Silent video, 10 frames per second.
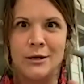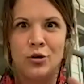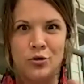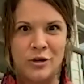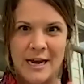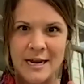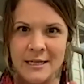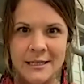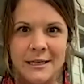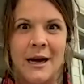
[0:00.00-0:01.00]
and
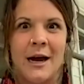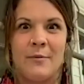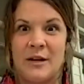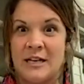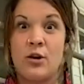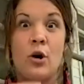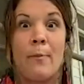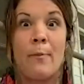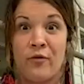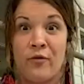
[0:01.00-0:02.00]
create because they're
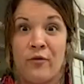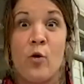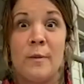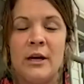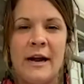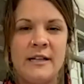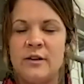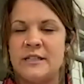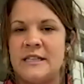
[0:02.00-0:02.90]
not performing, right?